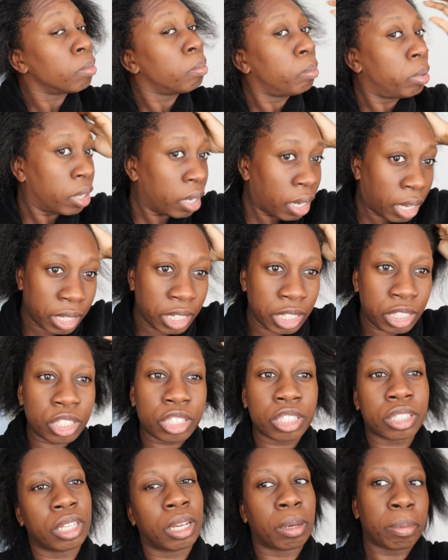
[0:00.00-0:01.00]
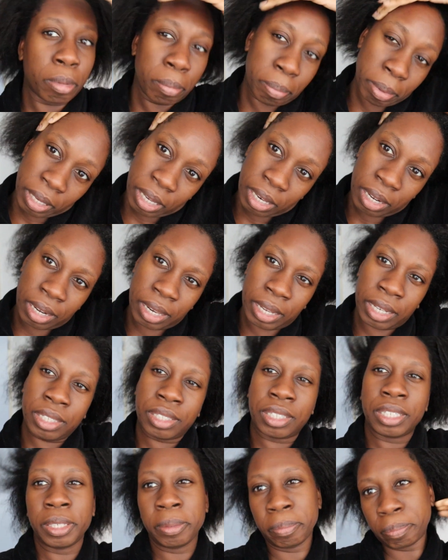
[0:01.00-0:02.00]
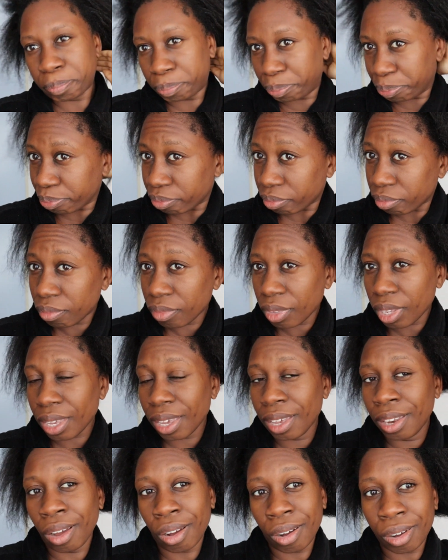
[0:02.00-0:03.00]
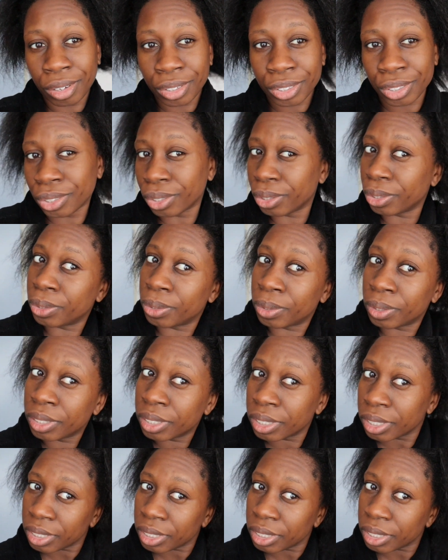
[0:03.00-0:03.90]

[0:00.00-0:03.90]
But I need to stop being lazy. And also,